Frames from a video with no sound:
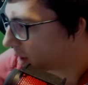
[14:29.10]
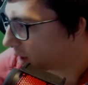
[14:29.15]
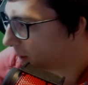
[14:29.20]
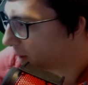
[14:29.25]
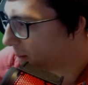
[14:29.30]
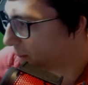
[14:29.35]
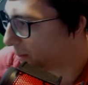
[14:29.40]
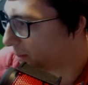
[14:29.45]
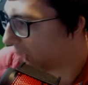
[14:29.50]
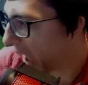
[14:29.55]

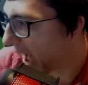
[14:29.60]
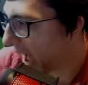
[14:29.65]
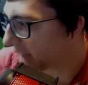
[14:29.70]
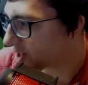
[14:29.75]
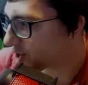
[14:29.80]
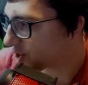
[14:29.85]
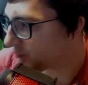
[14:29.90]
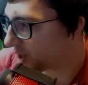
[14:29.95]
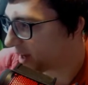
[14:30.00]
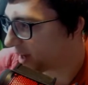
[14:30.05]

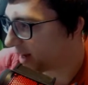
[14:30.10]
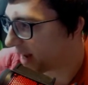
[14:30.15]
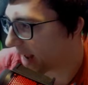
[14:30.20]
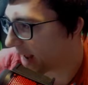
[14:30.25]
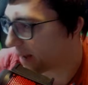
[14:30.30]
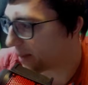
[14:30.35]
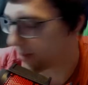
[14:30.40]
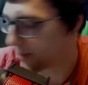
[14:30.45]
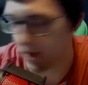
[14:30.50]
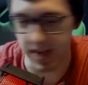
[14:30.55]
Bastion
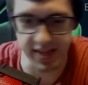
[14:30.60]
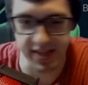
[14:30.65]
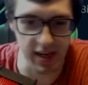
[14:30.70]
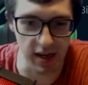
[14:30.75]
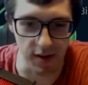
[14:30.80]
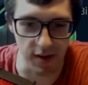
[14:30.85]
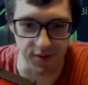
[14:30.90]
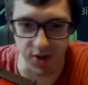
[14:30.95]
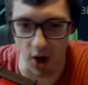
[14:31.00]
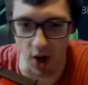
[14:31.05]
and Blessing
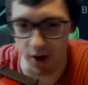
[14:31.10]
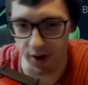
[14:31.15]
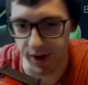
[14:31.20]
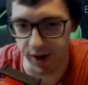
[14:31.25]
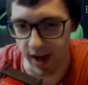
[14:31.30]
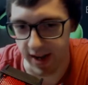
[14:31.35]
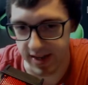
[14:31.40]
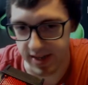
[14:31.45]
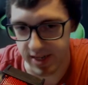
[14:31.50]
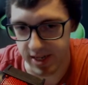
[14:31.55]
of
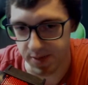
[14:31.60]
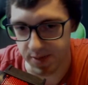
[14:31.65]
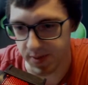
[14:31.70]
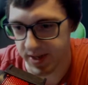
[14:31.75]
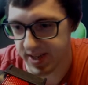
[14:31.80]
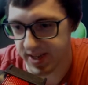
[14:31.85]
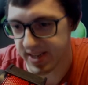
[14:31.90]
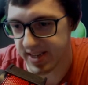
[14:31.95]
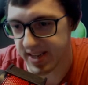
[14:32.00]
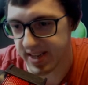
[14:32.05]
Targon
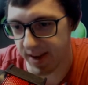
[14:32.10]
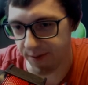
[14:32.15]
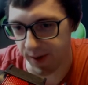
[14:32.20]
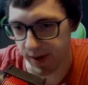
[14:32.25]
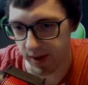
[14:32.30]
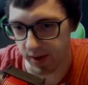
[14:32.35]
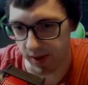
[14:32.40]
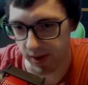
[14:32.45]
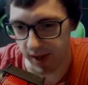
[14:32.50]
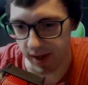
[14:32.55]

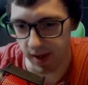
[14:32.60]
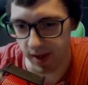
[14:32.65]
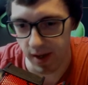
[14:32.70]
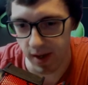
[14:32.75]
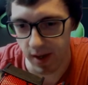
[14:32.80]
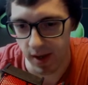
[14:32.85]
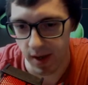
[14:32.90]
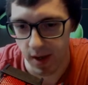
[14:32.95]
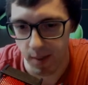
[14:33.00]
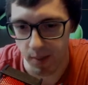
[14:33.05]
specifically.
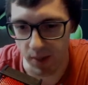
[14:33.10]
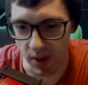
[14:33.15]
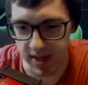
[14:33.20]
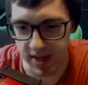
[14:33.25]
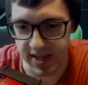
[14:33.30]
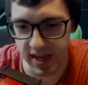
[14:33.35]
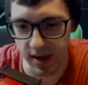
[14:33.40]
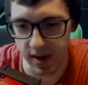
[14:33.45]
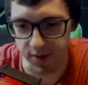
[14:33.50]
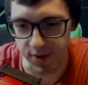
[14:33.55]

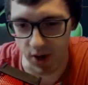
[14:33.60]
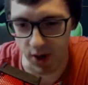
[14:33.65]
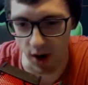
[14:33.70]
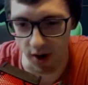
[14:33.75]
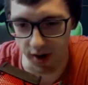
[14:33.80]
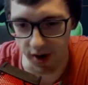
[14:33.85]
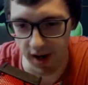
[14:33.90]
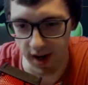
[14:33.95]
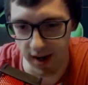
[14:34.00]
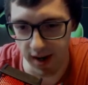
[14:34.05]
Blessing of
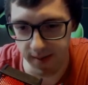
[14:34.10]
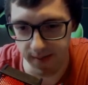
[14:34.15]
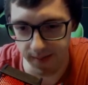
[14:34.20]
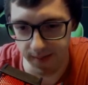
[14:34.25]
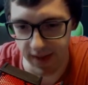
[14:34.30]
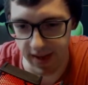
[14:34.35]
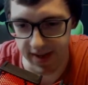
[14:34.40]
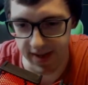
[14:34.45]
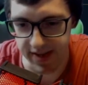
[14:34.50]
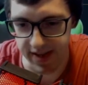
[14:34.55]
Targon
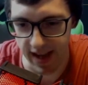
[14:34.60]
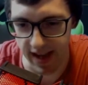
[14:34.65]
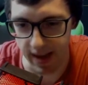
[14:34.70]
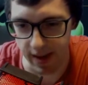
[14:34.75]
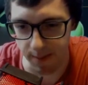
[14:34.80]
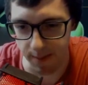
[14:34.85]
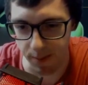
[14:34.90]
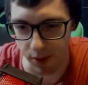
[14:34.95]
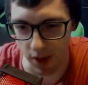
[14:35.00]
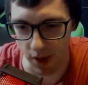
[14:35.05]
is a
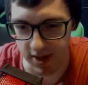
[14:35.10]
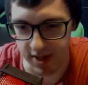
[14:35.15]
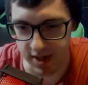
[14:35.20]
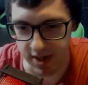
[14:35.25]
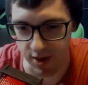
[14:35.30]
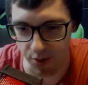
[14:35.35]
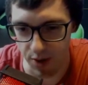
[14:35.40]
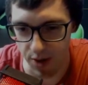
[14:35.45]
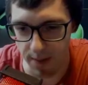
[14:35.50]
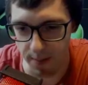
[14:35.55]

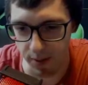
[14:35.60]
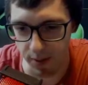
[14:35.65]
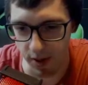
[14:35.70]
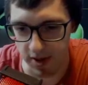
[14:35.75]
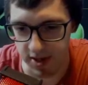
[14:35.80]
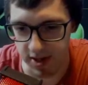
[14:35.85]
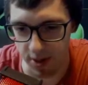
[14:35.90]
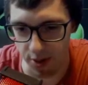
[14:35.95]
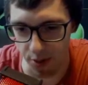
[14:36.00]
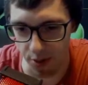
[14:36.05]

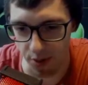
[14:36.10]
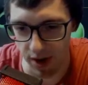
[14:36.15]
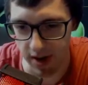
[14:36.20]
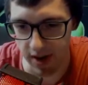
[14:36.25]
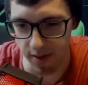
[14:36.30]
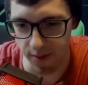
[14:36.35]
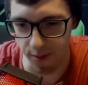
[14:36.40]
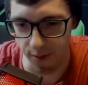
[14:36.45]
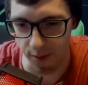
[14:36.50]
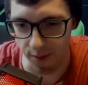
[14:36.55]
+3/+3
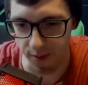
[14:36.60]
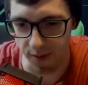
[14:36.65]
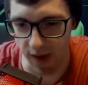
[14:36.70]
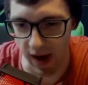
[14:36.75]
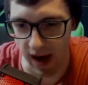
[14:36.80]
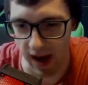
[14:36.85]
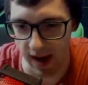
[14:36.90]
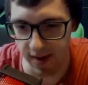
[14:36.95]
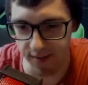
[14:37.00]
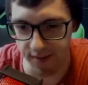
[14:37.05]
for
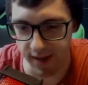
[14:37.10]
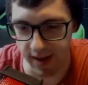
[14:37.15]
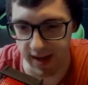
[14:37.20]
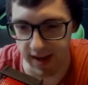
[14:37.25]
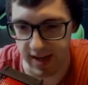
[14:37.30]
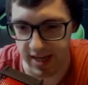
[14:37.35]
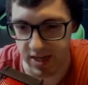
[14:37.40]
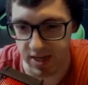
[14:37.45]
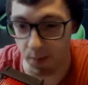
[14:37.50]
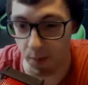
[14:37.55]
5, and
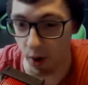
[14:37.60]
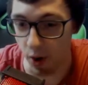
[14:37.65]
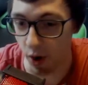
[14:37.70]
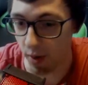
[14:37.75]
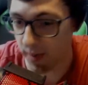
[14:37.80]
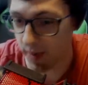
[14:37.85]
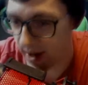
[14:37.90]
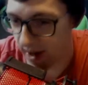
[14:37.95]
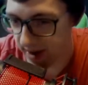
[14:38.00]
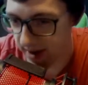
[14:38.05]
it's
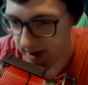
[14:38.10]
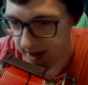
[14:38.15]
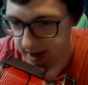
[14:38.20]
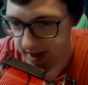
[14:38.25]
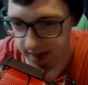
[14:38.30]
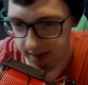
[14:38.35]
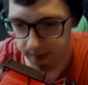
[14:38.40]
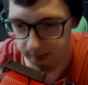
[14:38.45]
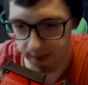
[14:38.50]
permanent.